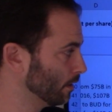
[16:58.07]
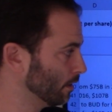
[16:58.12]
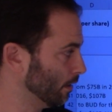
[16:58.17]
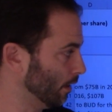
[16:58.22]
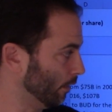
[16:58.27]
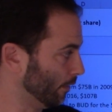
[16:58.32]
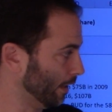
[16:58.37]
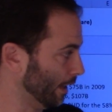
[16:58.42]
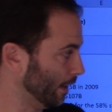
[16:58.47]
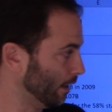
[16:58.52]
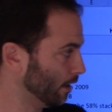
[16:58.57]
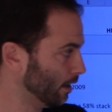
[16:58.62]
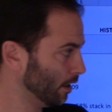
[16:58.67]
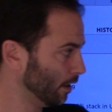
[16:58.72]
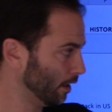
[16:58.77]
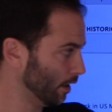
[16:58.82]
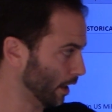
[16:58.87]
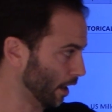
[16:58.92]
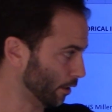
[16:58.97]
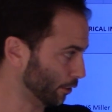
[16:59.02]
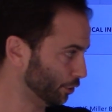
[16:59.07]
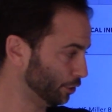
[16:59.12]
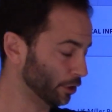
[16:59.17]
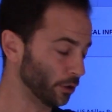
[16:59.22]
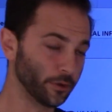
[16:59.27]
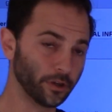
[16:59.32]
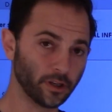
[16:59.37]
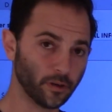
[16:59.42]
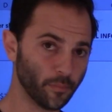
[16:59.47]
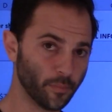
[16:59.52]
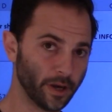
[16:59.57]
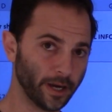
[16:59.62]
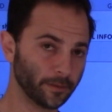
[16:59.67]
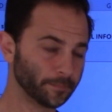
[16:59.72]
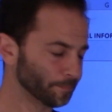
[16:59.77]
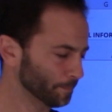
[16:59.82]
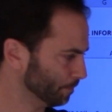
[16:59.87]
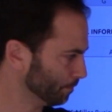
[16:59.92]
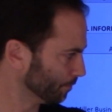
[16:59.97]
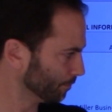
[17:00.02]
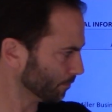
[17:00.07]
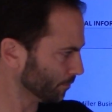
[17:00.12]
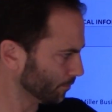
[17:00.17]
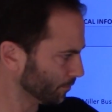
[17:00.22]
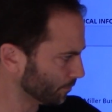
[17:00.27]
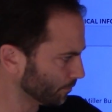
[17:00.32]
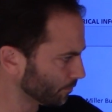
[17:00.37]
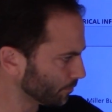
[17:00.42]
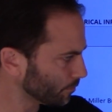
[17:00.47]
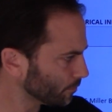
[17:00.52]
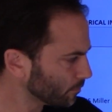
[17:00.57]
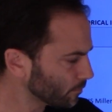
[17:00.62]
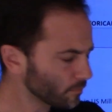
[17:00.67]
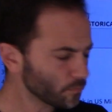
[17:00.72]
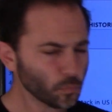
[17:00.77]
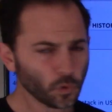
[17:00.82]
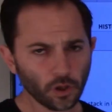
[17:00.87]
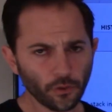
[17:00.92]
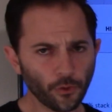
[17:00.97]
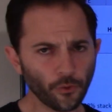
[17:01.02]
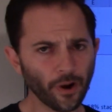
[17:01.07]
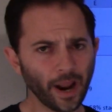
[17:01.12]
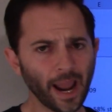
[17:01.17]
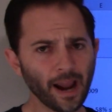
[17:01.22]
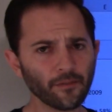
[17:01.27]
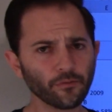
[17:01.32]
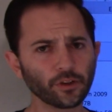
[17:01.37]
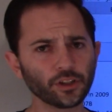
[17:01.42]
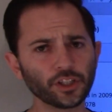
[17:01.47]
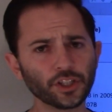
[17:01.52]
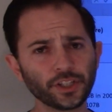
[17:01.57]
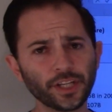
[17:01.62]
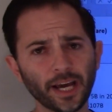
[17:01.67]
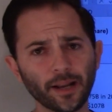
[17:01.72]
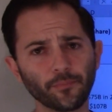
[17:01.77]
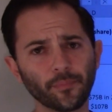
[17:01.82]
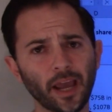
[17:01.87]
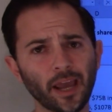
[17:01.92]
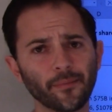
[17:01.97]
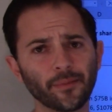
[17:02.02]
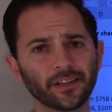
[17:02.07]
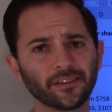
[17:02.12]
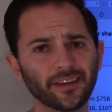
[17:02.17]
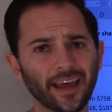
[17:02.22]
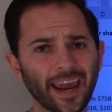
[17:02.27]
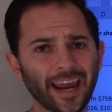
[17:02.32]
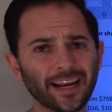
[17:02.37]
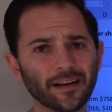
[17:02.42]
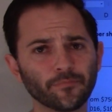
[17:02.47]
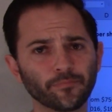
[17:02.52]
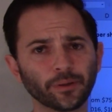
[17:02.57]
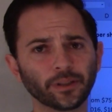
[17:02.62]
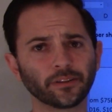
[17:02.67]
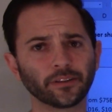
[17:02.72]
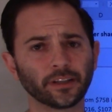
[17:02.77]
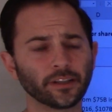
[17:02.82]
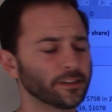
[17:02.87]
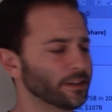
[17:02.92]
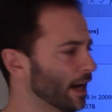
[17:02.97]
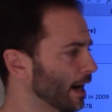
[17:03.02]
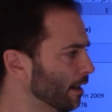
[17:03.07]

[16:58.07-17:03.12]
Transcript: Okay, I'll show you in a bit. Their average debt payment's $8 billion.